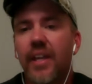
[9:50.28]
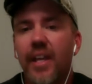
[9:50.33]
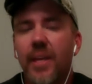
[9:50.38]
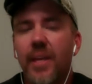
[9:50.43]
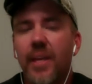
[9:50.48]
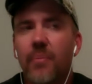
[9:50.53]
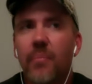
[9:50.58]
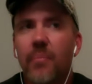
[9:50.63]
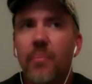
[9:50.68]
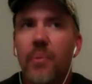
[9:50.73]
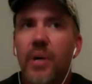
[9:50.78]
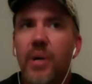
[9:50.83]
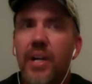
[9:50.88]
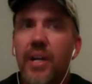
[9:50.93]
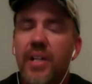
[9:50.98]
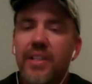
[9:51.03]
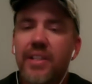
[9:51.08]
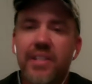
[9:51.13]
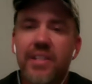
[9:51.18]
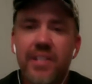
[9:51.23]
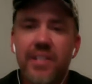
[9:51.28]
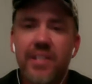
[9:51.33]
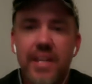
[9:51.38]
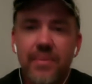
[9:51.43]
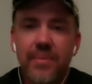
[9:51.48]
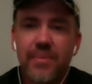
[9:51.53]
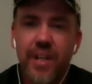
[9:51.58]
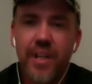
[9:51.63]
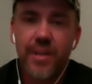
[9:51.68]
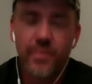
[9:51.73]
But at the
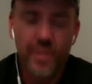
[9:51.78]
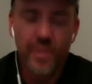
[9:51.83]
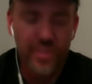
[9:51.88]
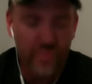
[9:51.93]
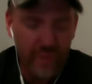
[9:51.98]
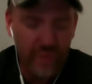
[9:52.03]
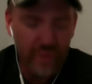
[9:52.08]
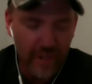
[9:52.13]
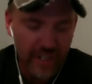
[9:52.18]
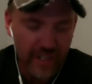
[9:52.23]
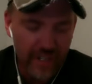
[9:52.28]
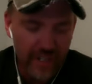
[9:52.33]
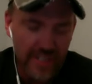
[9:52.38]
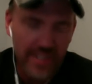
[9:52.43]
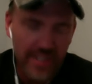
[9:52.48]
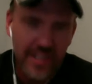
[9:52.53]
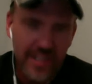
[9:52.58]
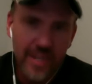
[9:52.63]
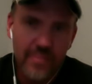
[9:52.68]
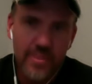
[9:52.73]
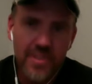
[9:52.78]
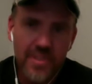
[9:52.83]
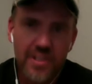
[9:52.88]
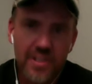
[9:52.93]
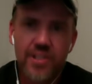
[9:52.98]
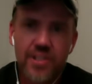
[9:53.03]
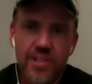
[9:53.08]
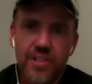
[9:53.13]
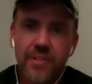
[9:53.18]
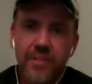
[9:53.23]
same time, what's funny is, in that
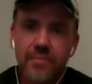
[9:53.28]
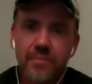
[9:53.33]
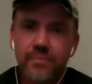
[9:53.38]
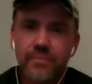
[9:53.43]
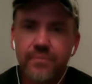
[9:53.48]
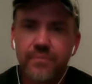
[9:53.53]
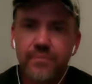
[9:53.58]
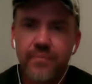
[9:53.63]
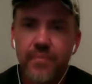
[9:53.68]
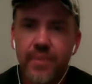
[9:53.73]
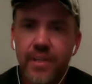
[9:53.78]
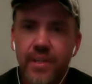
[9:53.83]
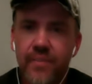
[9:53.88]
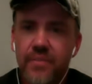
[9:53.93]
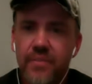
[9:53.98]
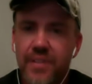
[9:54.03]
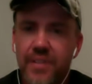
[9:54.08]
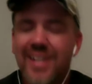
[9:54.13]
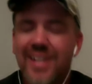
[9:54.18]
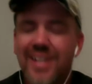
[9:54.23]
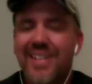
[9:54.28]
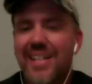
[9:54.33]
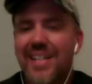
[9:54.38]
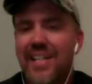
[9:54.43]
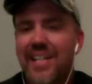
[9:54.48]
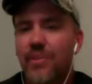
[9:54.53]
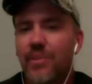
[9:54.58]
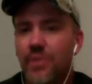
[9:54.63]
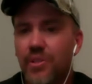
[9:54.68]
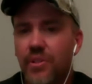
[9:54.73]
position of not
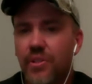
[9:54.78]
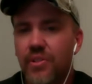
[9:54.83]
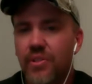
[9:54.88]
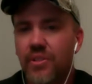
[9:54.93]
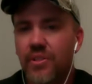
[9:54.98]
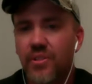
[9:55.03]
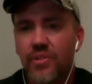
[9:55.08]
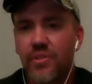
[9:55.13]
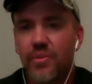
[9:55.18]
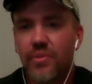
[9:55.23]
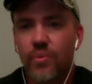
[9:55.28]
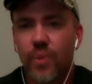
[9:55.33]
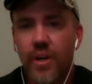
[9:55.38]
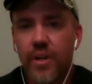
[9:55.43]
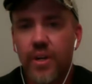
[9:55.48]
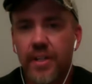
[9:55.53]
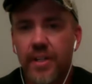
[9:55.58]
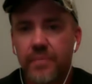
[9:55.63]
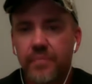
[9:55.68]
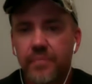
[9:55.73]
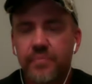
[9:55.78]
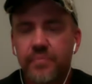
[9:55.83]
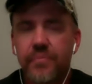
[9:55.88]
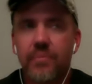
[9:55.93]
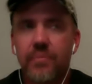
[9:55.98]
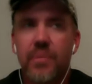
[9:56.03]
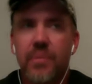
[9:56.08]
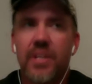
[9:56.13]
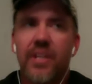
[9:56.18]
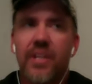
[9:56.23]
getting the results that you want,
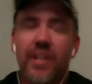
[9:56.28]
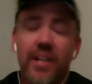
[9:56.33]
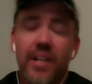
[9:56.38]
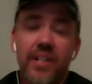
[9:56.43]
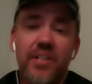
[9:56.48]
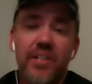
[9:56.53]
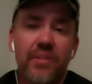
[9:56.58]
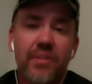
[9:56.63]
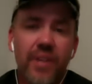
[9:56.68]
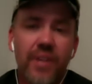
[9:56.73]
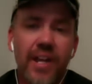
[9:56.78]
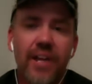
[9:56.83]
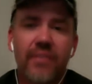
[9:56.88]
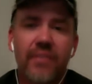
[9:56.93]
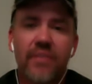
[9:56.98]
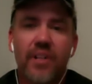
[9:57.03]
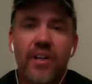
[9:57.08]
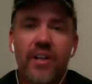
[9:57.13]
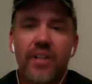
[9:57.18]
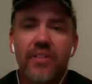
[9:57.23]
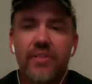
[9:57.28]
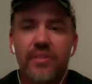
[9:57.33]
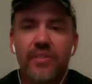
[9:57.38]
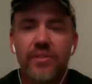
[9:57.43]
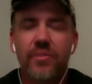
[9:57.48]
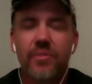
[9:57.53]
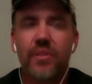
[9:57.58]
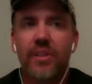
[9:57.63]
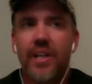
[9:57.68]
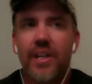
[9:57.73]
because you have gone
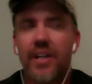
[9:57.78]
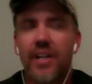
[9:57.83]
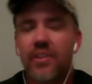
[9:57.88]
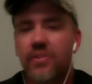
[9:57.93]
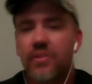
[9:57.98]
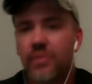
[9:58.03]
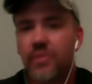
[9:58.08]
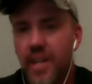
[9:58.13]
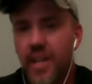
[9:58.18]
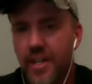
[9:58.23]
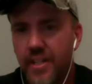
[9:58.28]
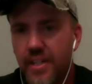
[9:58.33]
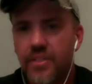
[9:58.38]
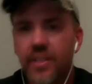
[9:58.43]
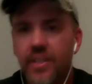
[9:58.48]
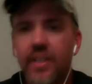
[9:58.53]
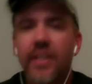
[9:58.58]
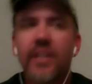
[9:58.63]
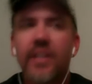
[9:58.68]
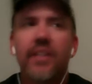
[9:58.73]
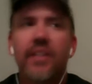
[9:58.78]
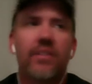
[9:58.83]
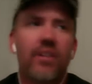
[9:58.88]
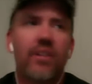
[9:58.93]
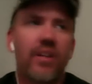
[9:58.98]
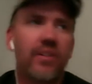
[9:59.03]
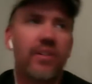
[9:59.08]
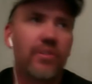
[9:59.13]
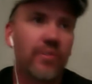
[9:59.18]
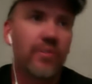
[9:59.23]
through a lot of trainings,
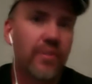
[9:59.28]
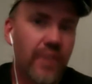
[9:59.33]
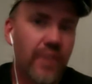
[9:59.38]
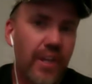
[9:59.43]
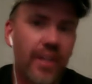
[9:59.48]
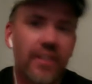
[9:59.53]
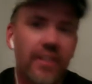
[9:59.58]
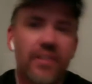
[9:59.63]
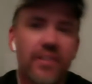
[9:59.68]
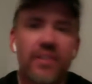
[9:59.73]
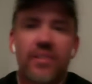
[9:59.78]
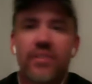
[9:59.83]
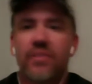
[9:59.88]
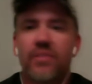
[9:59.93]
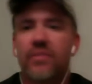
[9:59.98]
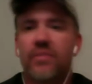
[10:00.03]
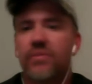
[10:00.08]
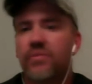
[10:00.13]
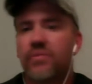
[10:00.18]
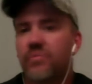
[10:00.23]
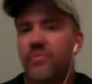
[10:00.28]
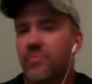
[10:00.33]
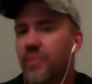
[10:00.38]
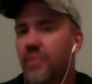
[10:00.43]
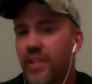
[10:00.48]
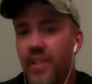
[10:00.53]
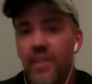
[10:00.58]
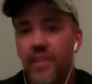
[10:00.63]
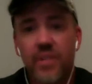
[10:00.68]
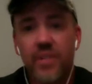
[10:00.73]
gone to events, you've
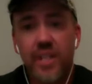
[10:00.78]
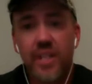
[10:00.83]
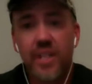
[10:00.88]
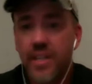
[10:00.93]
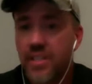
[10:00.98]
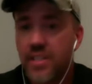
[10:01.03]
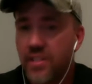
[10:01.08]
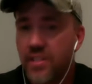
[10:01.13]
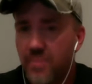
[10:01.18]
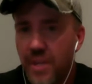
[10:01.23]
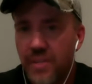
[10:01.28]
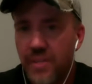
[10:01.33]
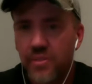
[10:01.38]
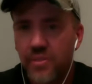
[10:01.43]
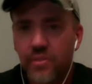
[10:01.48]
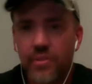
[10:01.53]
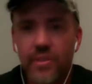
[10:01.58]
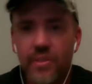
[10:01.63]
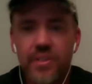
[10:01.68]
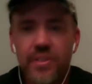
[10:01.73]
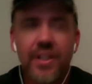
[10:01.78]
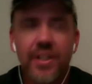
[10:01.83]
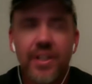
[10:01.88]
even gained some mentors,